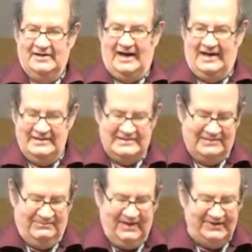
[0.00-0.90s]
And
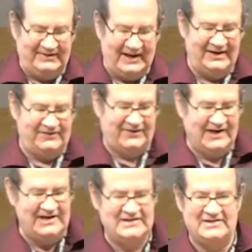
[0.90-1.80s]
most
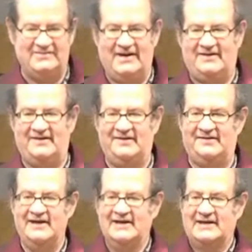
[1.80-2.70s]
classification methods
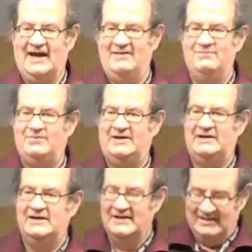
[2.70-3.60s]
can be